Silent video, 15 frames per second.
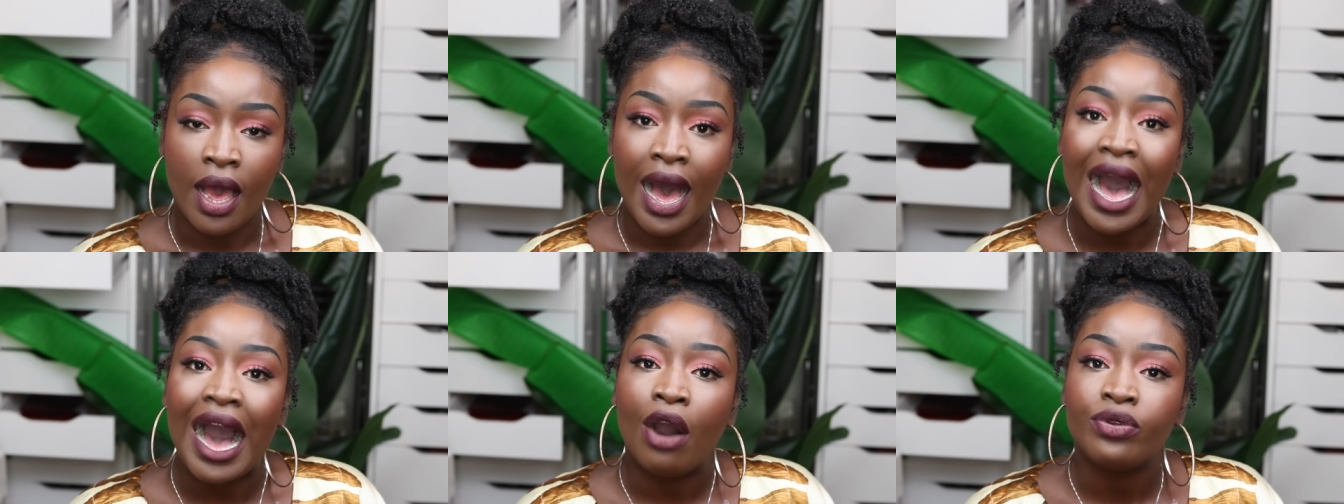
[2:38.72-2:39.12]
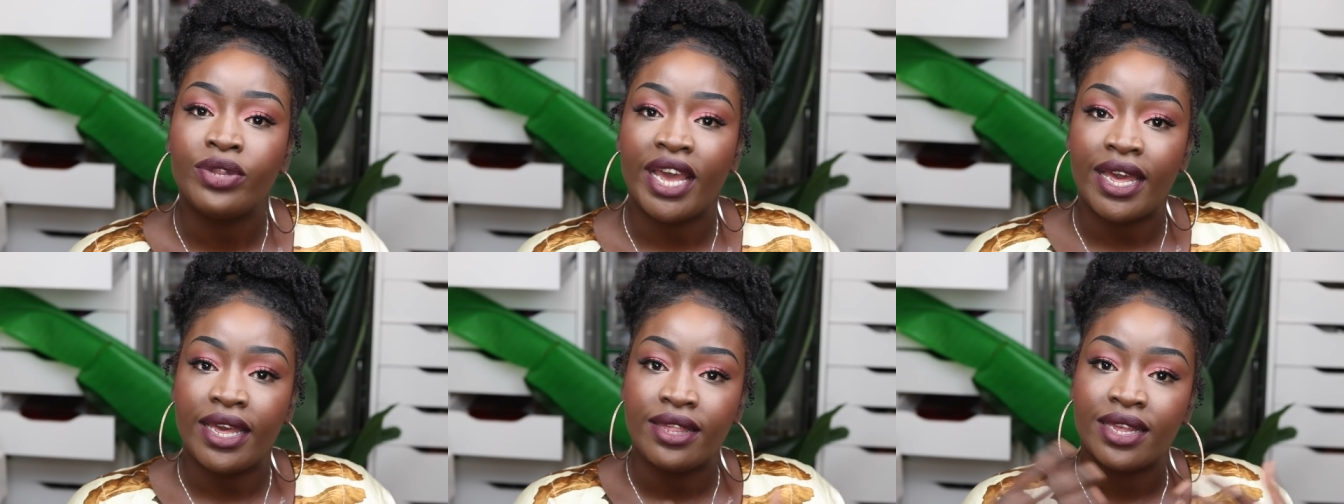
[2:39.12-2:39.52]
How
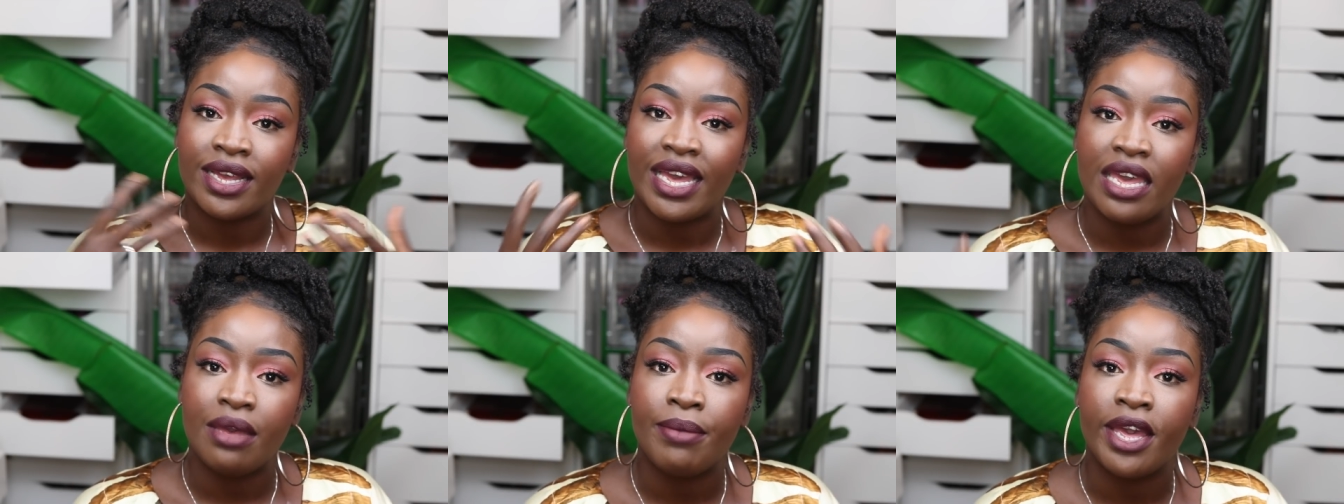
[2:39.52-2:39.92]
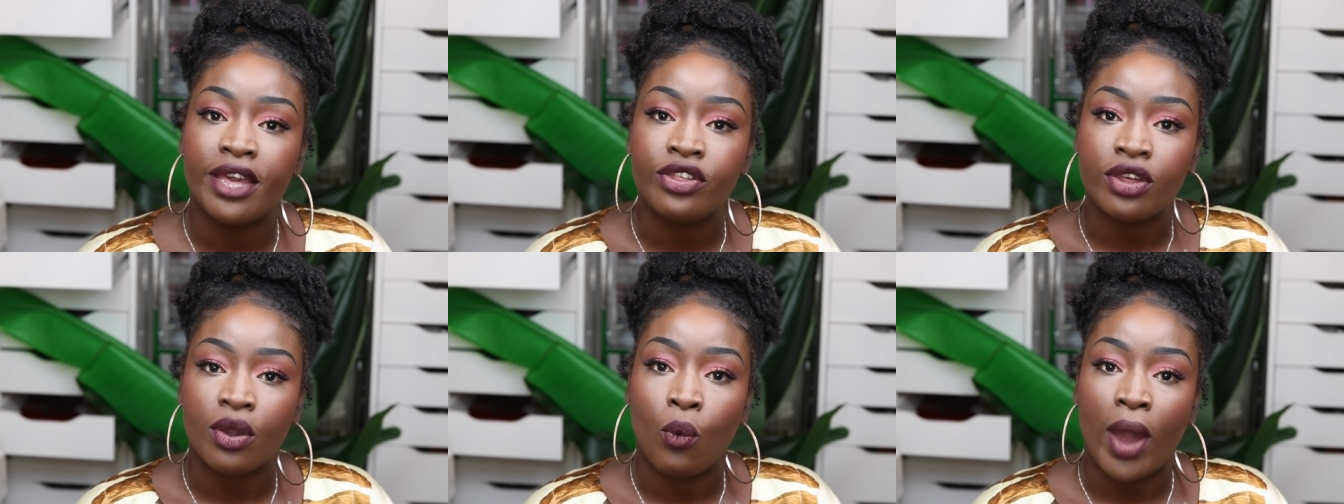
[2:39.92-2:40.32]
there is an
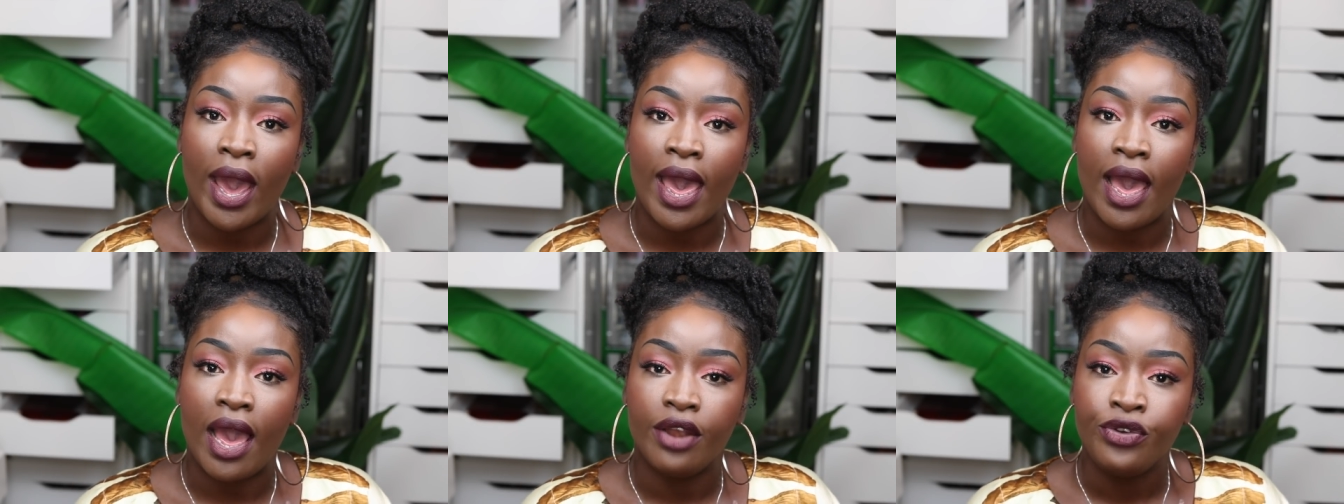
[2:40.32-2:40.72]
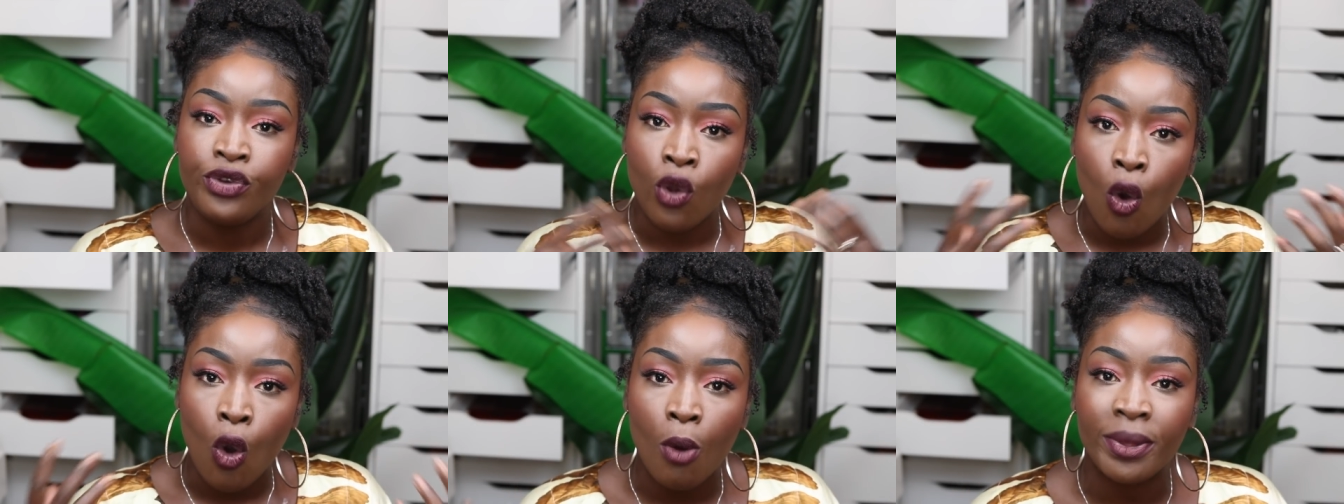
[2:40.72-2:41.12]
image where
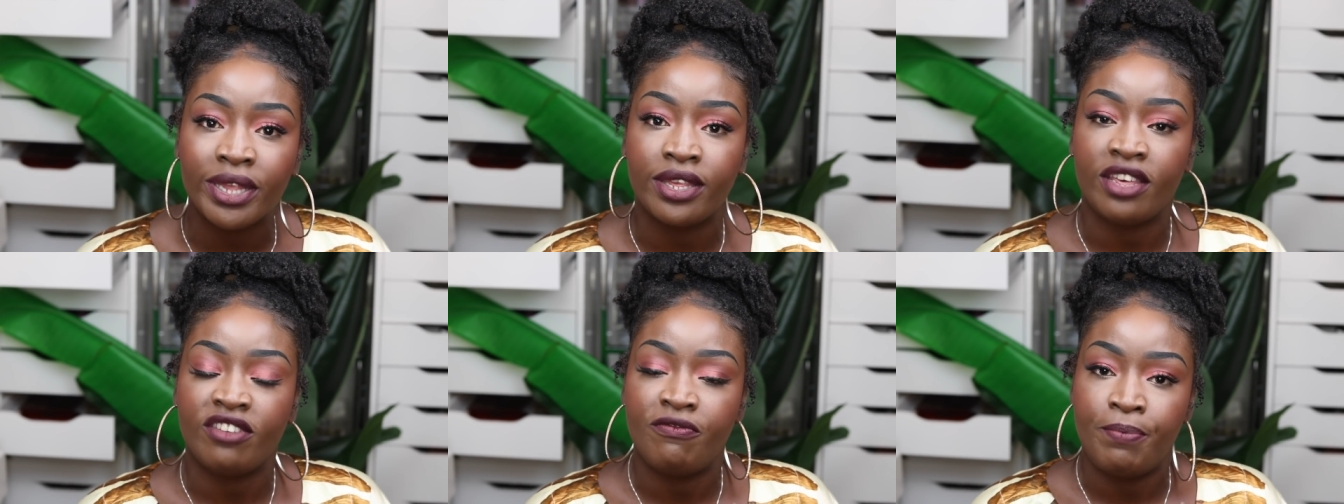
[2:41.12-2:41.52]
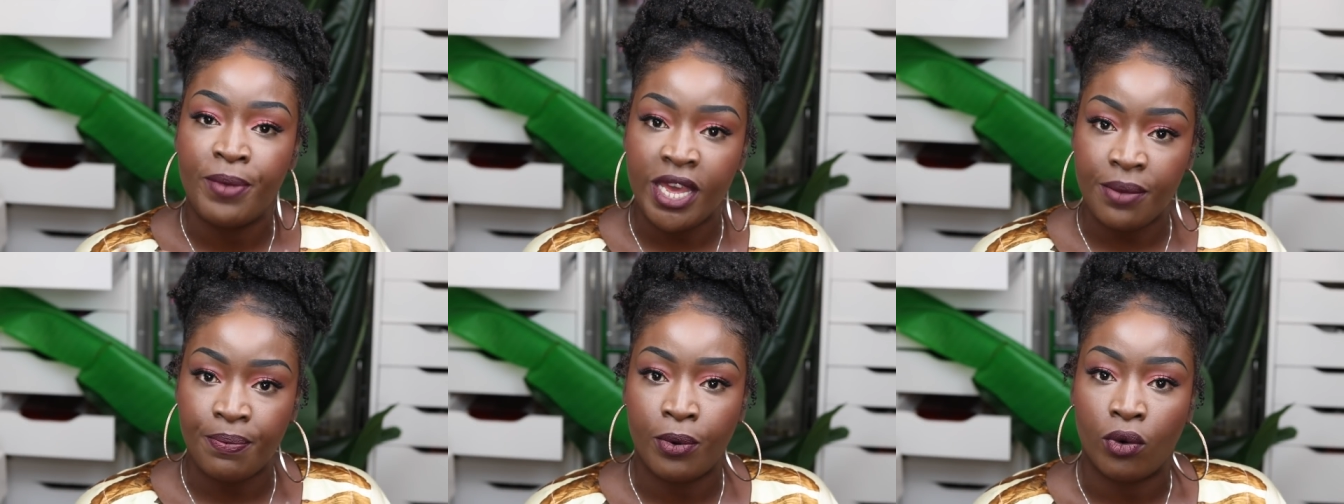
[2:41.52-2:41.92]
normative
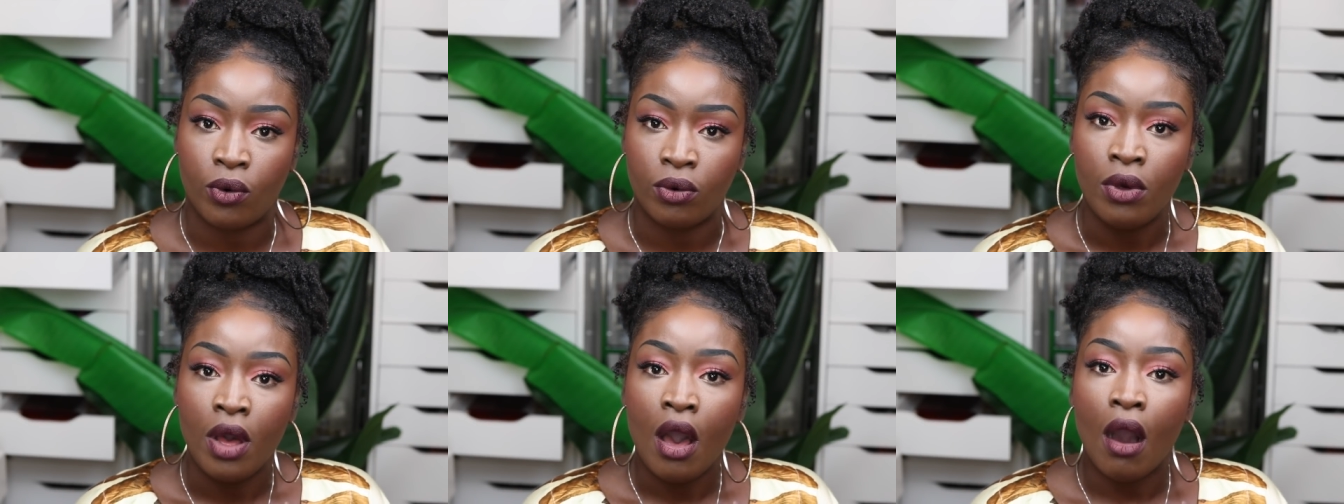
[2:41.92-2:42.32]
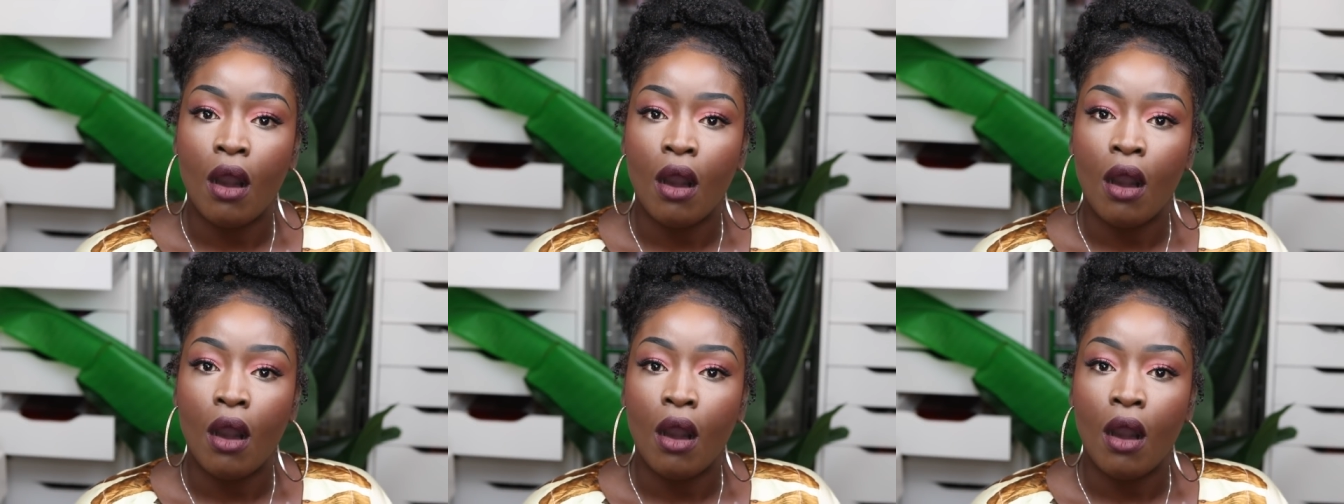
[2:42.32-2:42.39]
people